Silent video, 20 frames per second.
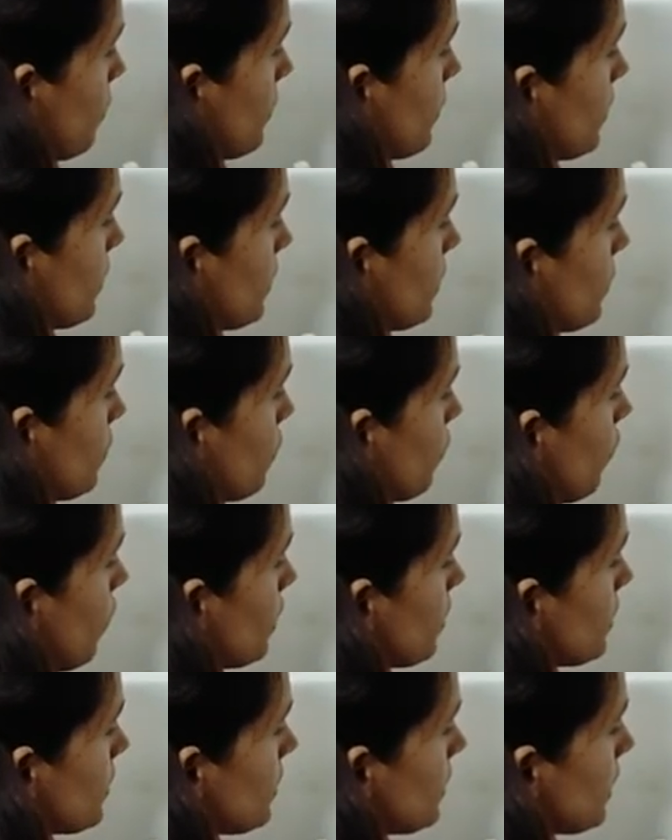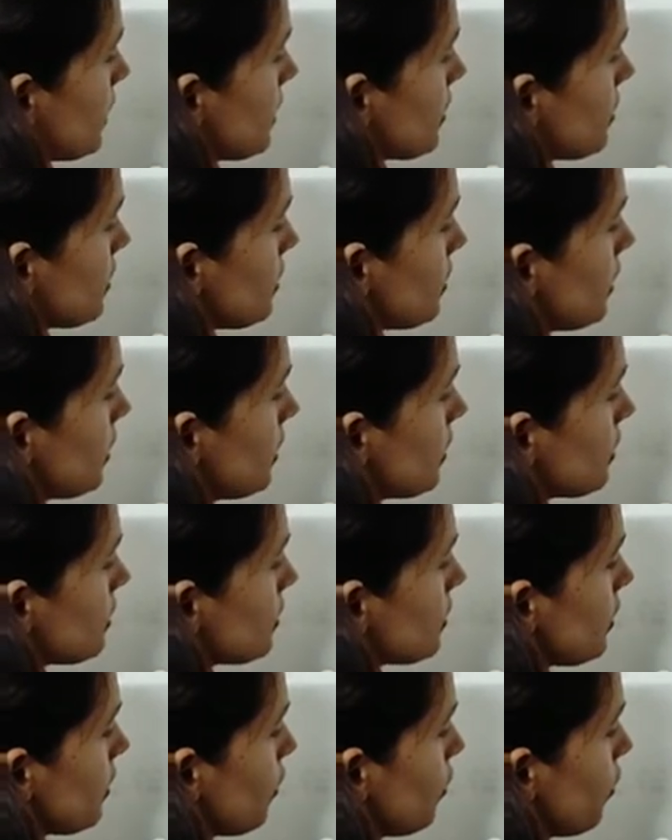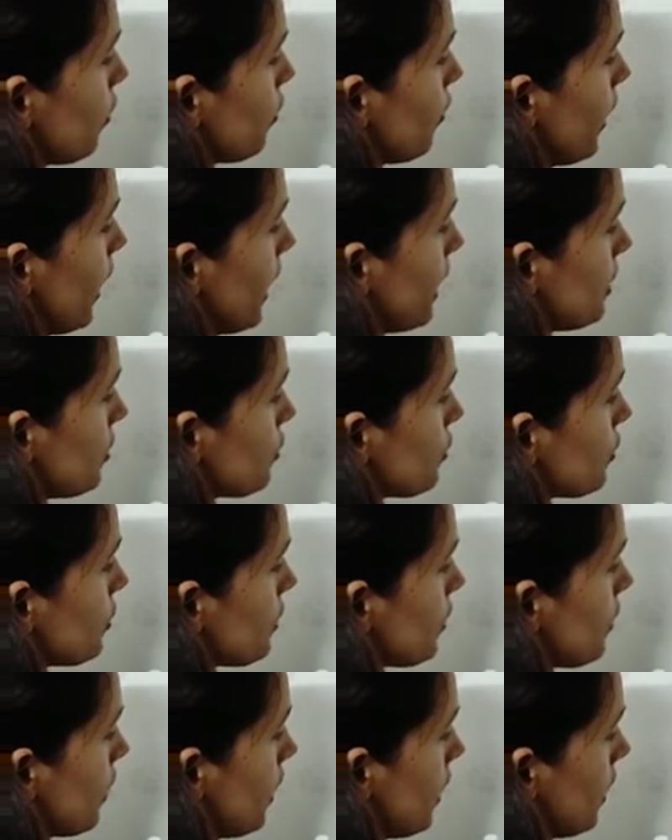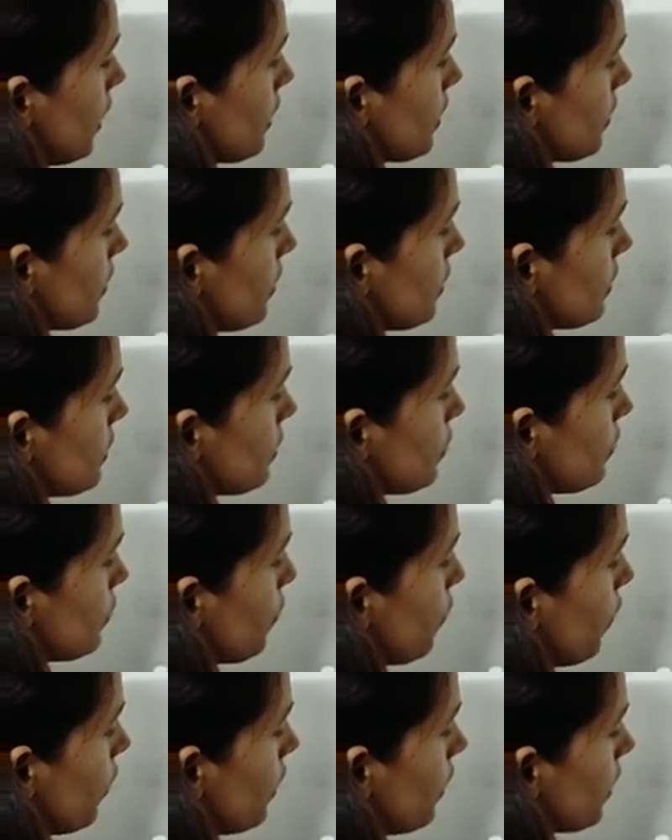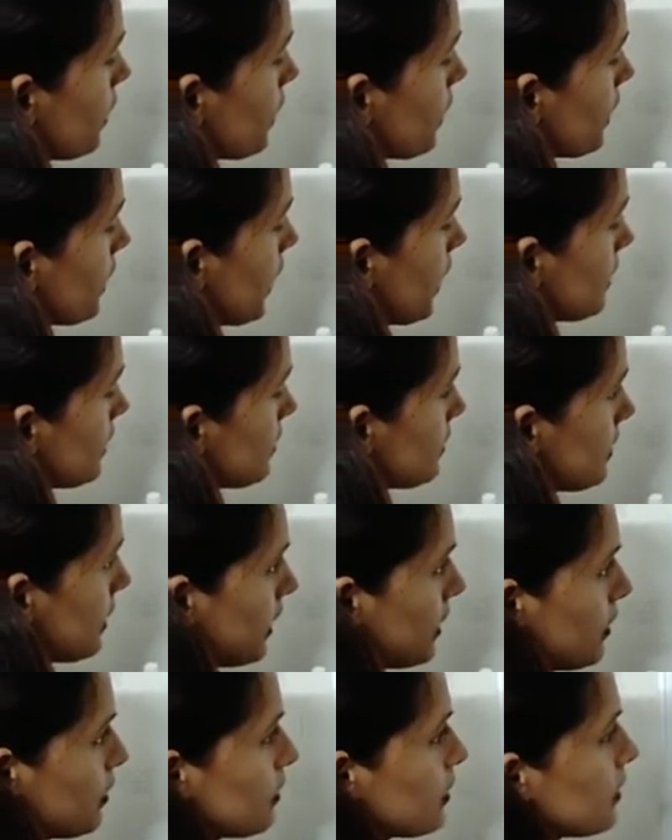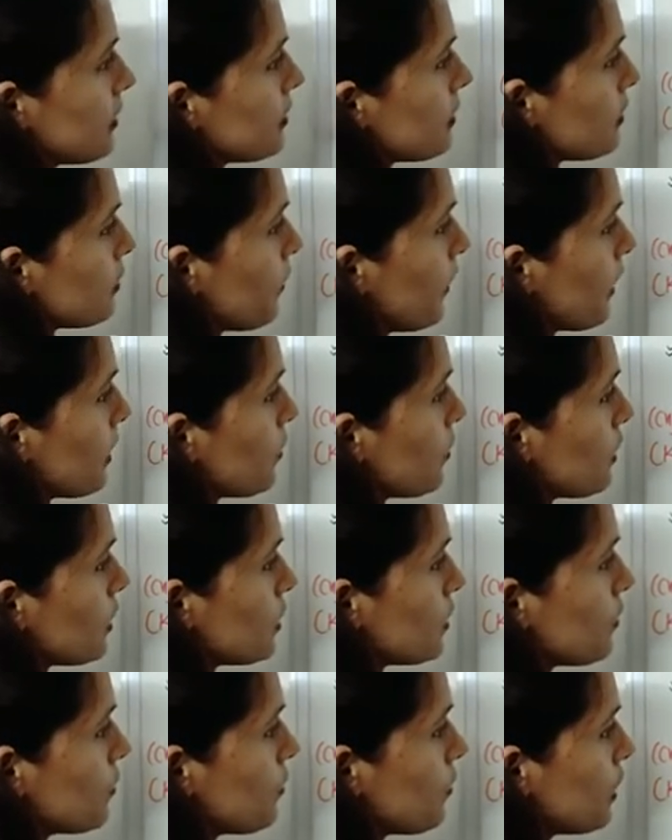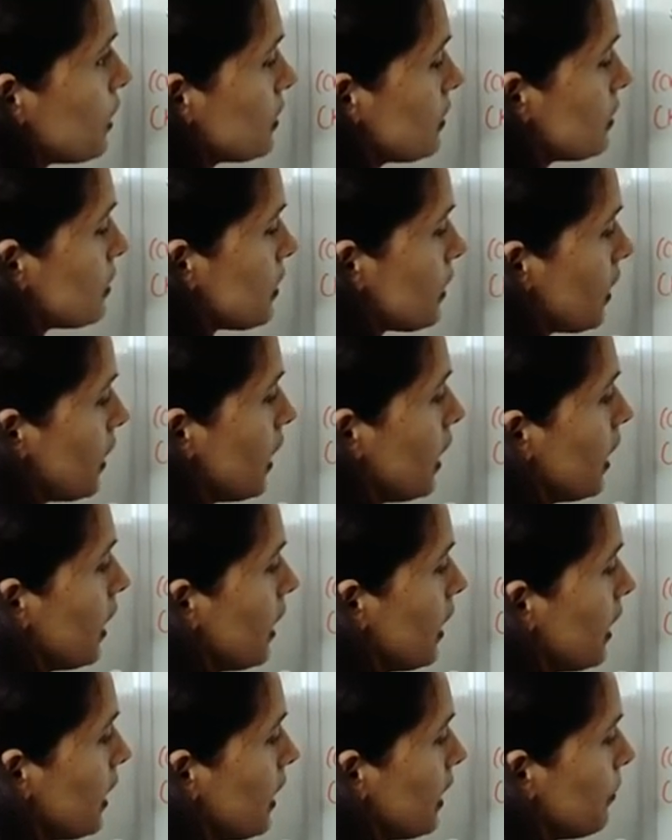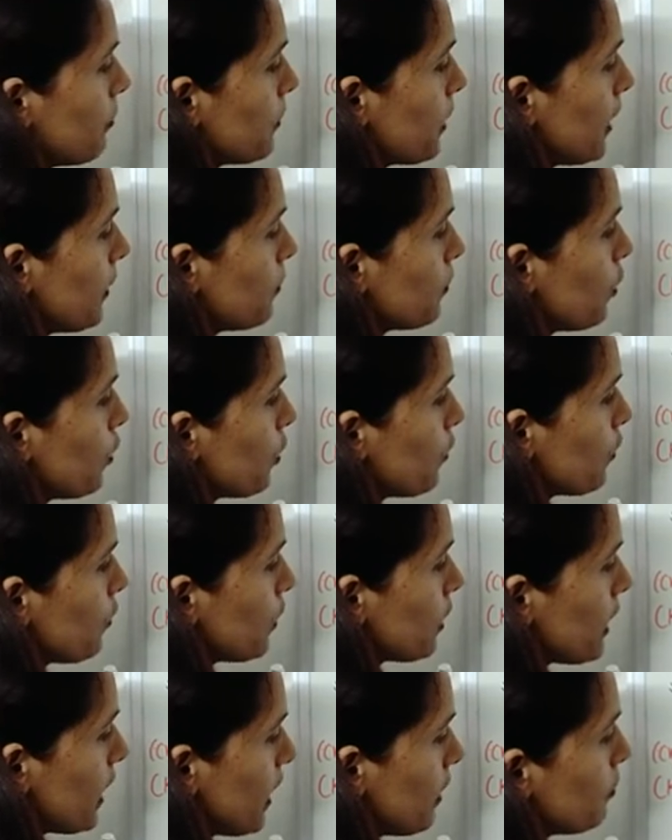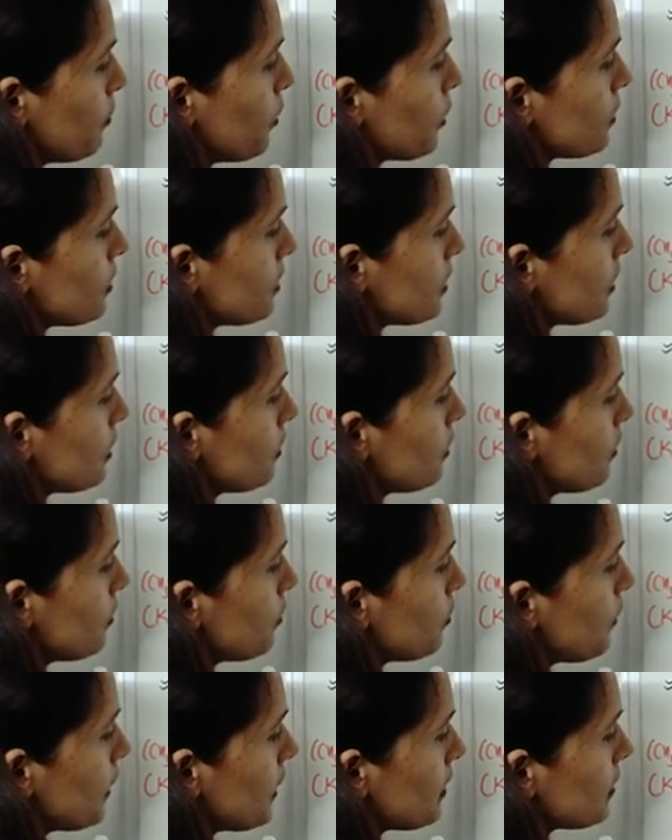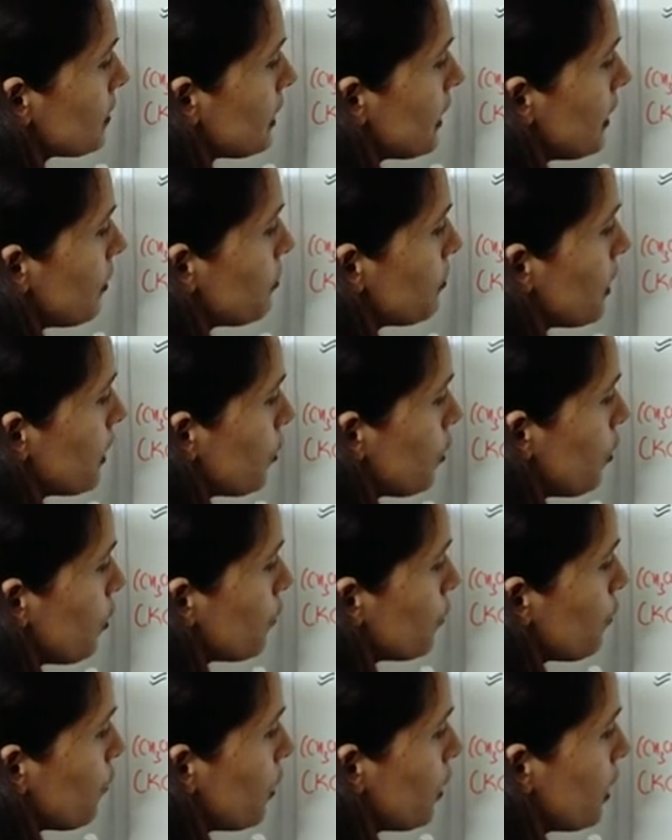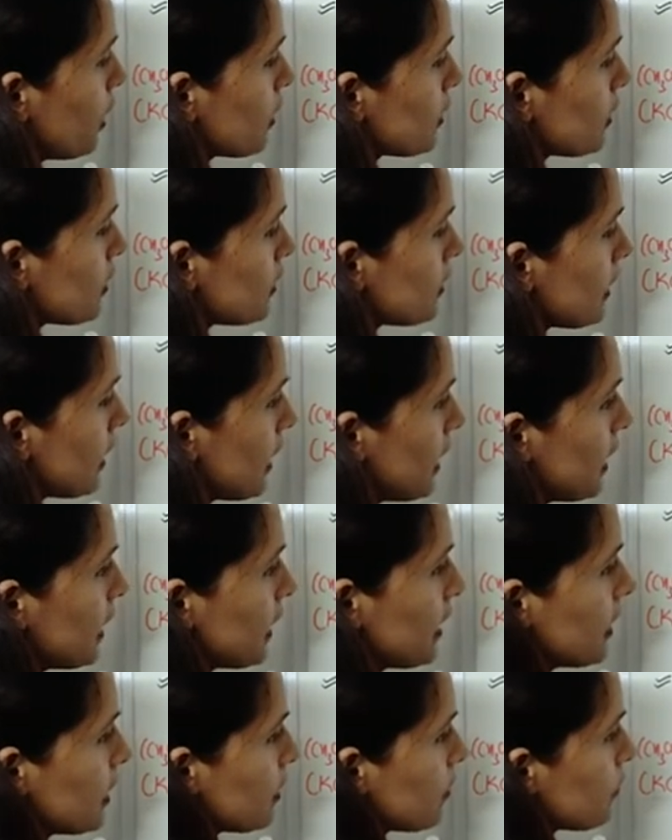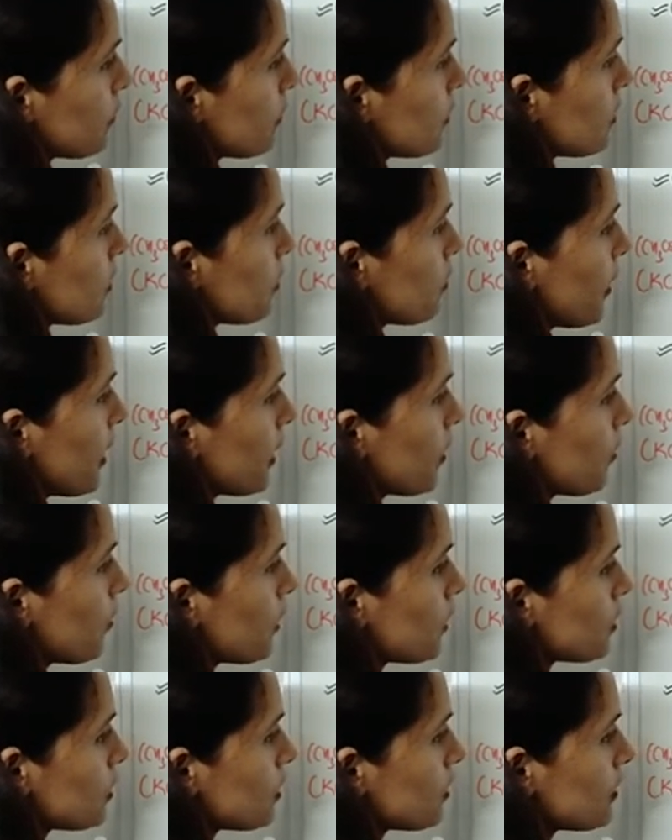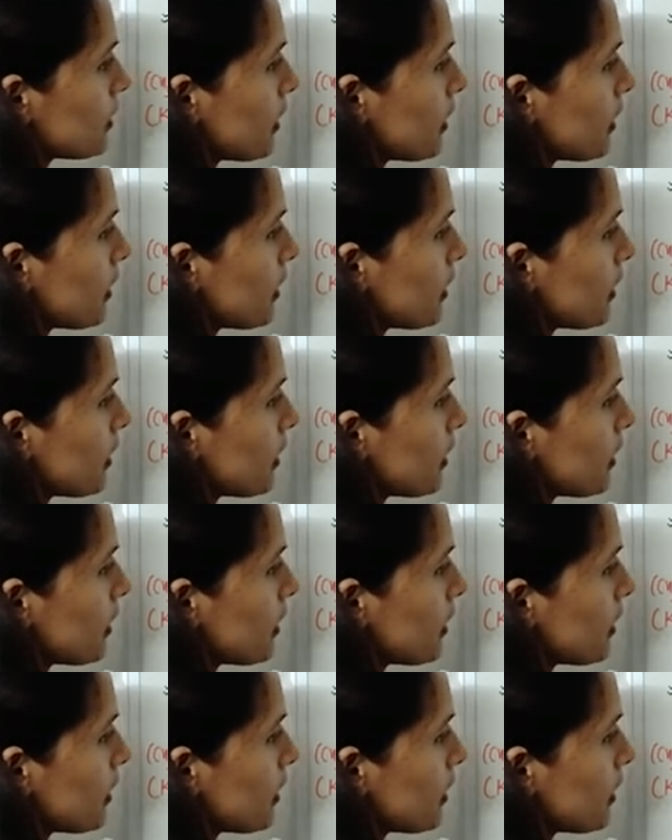this is for CH3COOH, this is for KCl. This is my equation first. Lambda m naught for K positive plus lambda naught for Cl negative. This is my equation